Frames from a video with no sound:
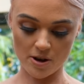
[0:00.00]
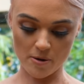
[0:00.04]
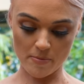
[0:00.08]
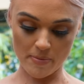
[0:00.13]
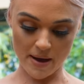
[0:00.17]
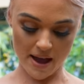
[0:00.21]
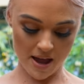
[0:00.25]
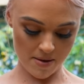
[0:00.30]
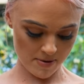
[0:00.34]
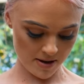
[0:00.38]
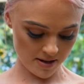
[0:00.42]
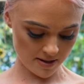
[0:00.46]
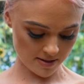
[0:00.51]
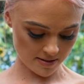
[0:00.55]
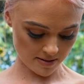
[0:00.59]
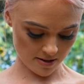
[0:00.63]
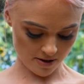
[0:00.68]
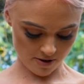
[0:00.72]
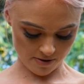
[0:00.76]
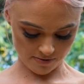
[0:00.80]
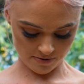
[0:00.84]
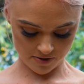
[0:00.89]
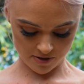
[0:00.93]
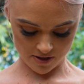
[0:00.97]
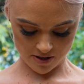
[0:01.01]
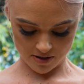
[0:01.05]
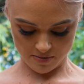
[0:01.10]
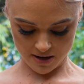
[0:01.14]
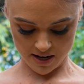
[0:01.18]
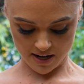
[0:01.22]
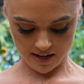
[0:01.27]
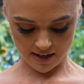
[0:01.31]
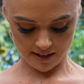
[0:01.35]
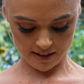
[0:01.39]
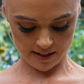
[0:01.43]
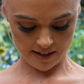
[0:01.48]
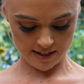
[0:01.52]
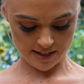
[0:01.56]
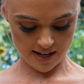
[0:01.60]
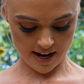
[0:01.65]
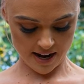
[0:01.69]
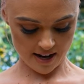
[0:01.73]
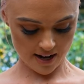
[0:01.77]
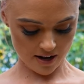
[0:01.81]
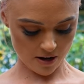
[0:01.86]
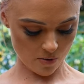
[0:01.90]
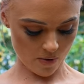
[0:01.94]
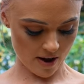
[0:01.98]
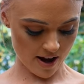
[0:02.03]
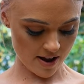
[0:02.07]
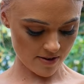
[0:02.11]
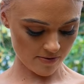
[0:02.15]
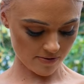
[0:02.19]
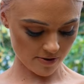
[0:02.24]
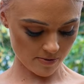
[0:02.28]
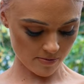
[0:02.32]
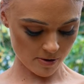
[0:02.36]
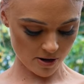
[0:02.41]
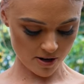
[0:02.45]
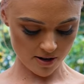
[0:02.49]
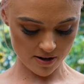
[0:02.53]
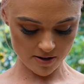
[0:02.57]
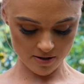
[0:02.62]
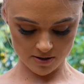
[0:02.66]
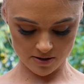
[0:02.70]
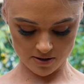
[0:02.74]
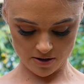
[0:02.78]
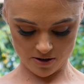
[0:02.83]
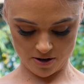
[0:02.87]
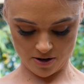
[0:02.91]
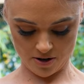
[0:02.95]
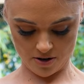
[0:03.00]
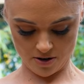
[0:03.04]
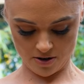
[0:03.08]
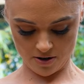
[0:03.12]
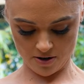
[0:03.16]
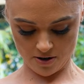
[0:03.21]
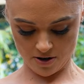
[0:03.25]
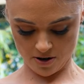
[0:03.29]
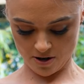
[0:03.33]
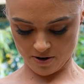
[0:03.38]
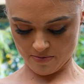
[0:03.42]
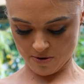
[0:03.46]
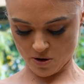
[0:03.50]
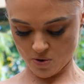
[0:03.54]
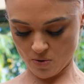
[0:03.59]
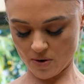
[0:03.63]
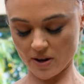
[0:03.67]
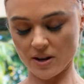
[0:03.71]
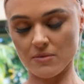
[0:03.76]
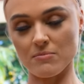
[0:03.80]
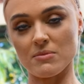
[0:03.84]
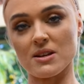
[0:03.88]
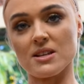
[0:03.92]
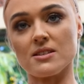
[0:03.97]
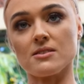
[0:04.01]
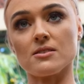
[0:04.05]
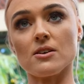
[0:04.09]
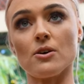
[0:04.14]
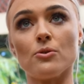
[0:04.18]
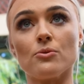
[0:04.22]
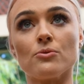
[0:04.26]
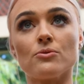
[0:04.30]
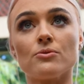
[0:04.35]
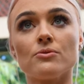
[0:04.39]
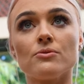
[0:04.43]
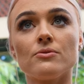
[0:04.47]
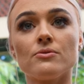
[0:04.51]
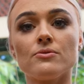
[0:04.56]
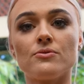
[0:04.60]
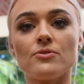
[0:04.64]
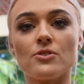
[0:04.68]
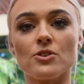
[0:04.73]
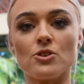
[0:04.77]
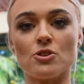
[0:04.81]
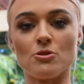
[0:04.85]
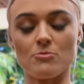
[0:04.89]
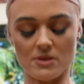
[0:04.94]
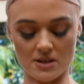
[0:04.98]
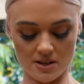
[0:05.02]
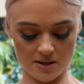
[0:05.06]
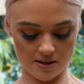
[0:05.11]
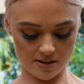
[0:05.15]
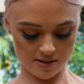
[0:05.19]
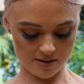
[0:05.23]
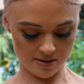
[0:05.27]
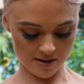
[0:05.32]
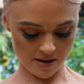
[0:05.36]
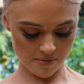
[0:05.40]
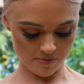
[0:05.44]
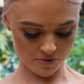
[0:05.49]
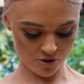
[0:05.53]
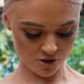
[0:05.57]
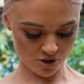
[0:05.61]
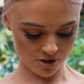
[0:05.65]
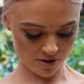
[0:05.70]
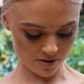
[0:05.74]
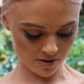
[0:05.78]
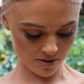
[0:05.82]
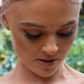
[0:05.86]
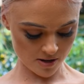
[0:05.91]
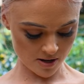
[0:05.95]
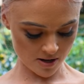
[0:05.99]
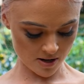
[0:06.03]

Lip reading: her babies are often immediately taken away from her, so her milk can be sold for human consumption.